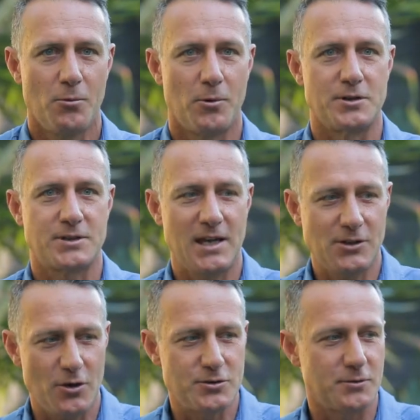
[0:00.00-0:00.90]
whereas
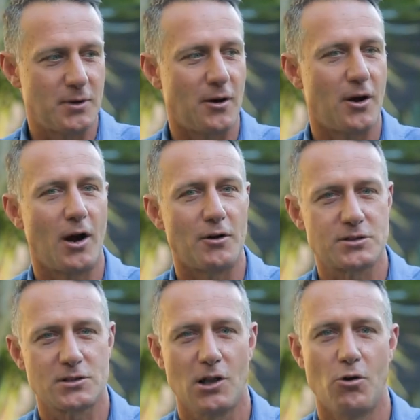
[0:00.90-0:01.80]
ketones are, are a
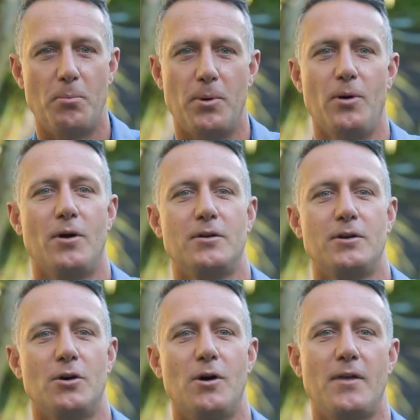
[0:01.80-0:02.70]
slower burn
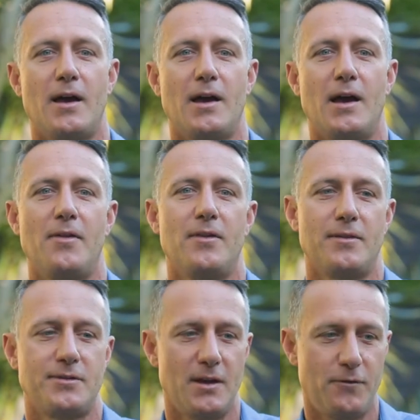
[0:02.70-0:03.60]
you know and they, and
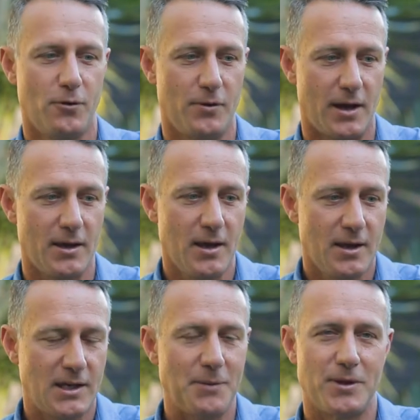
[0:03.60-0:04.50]
therefore they
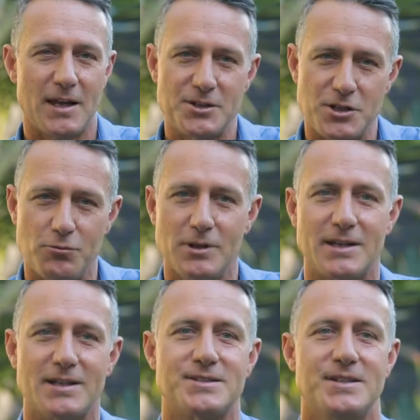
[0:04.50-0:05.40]
keep the energy really
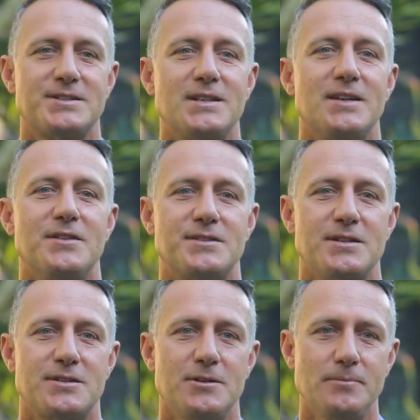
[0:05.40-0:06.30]
consistent in the
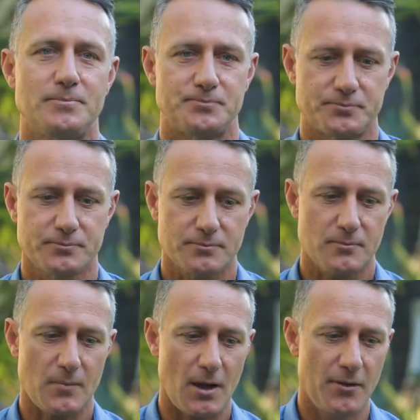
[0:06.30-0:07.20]
system
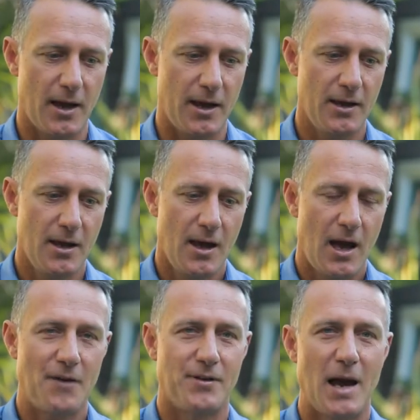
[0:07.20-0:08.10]
they
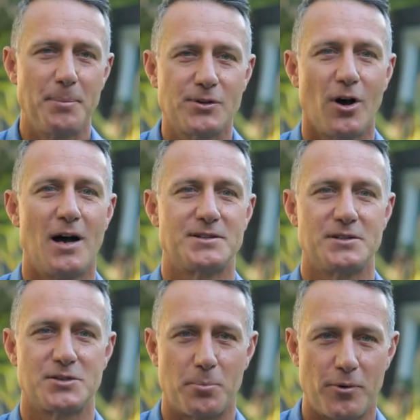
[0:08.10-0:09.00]
have an
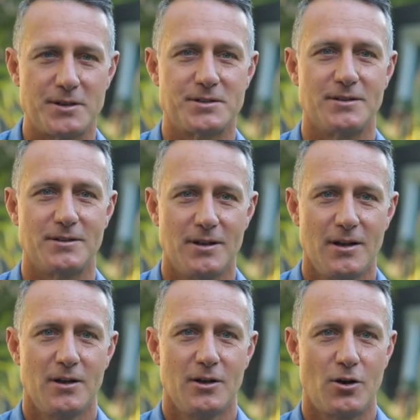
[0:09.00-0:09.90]
appetizing suppressant
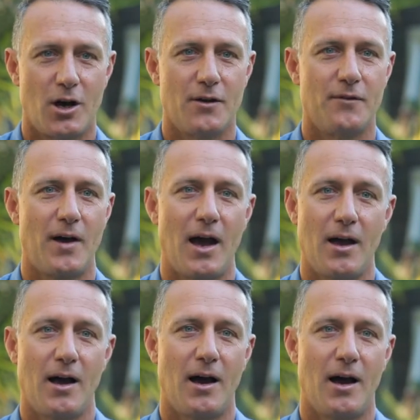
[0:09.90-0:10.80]
kind of
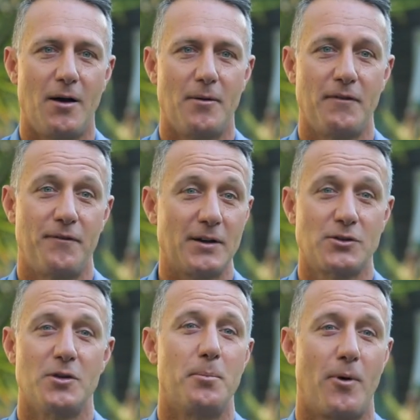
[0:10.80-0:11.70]
uh,
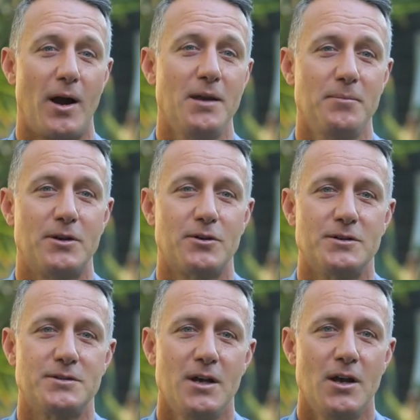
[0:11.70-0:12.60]
effect on the brain
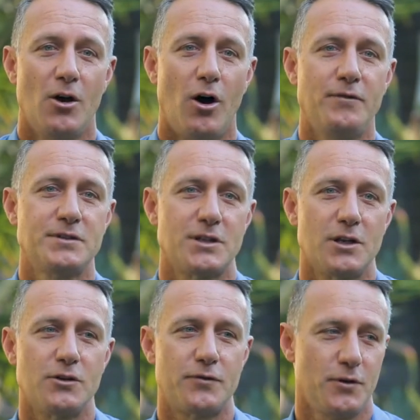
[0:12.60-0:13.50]
because
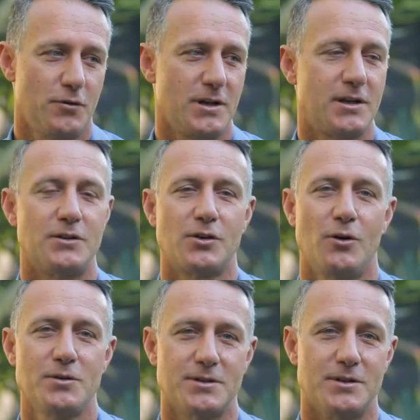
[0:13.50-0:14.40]
obviously if you're in
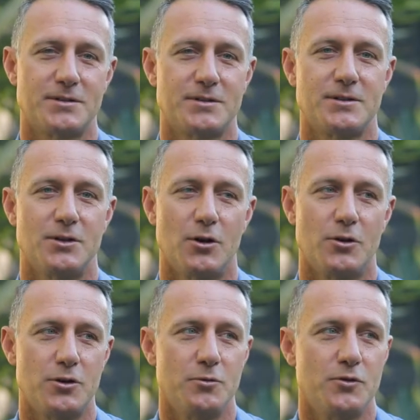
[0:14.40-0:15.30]
ketosis you know
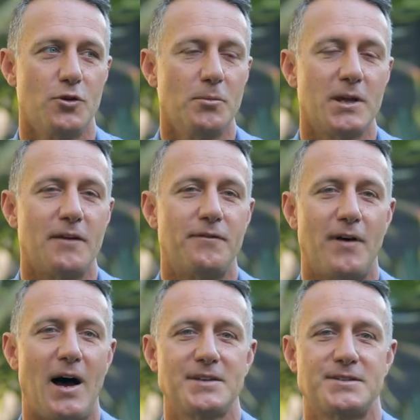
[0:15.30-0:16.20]
you normally have
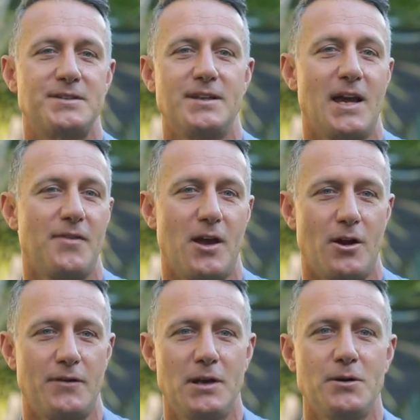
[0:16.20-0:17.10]
fasted to get there
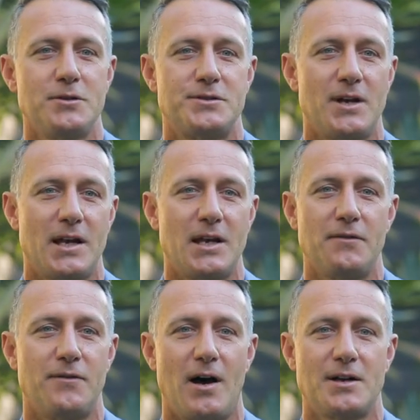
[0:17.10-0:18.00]
and if anyone who's done any
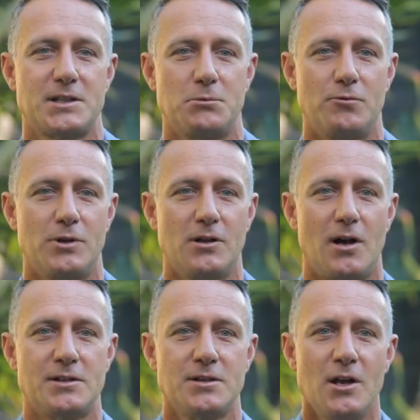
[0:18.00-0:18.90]
fasting will
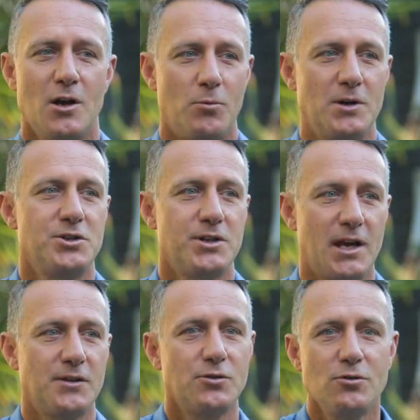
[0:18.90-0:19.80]
realize once you
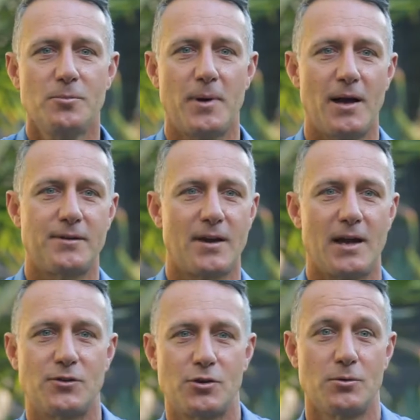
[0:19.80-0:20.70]
get to about
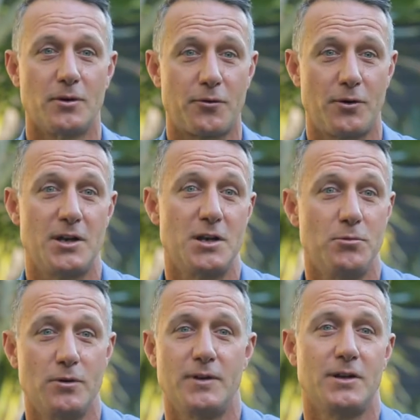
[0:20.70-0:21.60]
day two or three and you
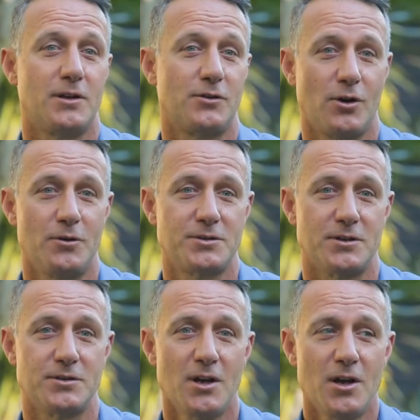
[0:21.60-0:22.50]
move into
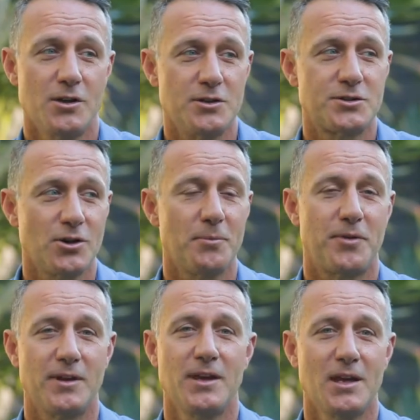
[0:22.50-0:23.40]
ketosis you stop
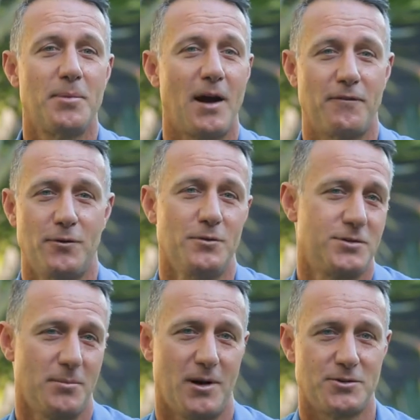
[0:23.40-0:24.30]
thinking about food
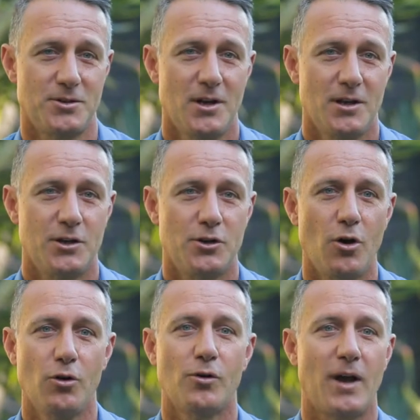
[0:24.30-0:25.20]
so much you're
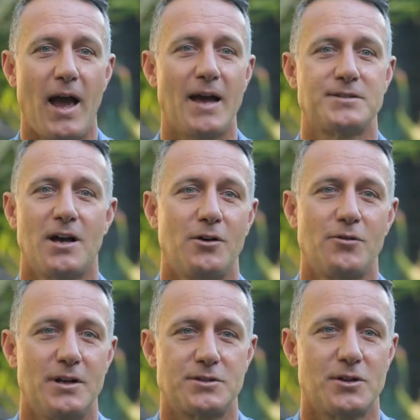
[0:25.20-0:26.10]
no longer as
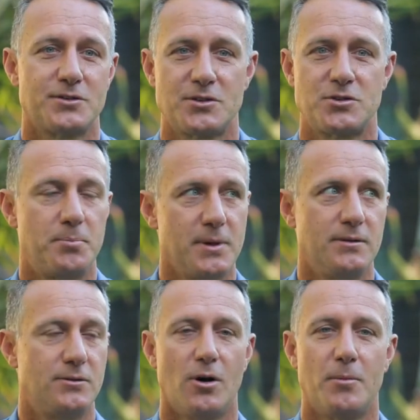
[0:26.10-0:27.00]
hungry it's not such a big
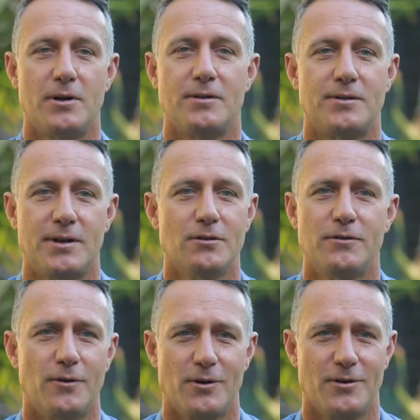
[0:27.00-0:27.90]
dominant deal
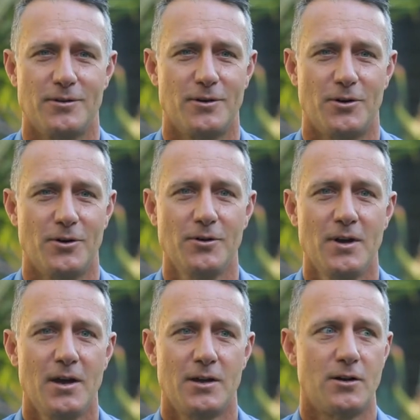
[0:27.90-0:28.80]
for you you know
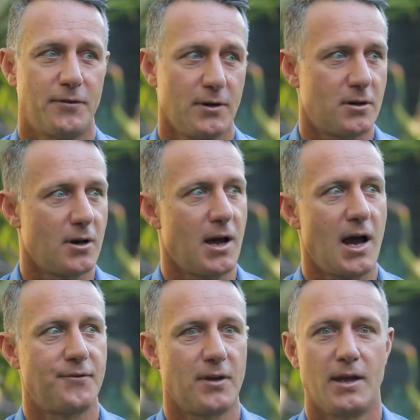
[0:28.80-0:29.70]
you're not feeling god i
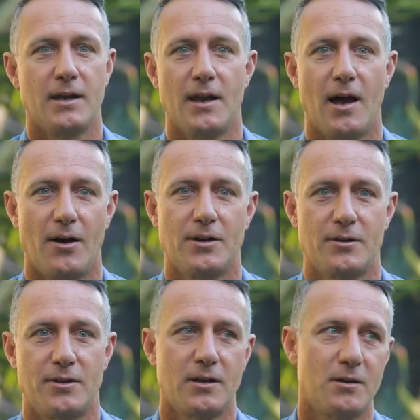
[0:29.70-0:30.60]
have to eat now
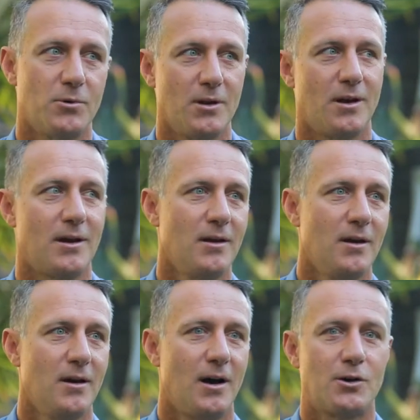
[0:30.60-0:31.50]
you're thinking well i
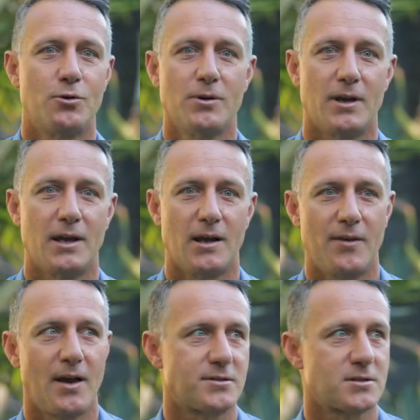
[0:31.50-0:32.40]
I could eat,
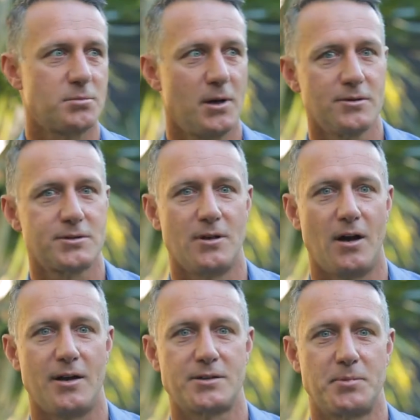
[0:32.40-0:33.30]
and that smells
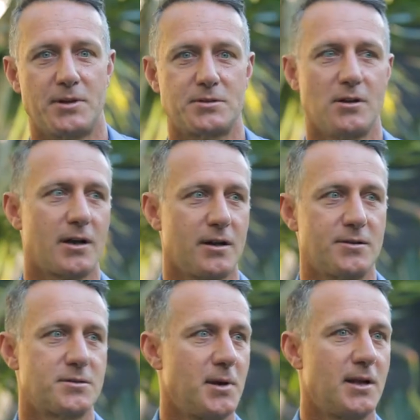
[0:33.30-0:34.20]
nice, but it's like a
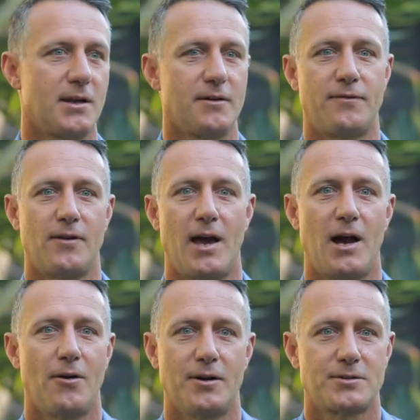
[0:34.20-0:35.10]
smelling a flower.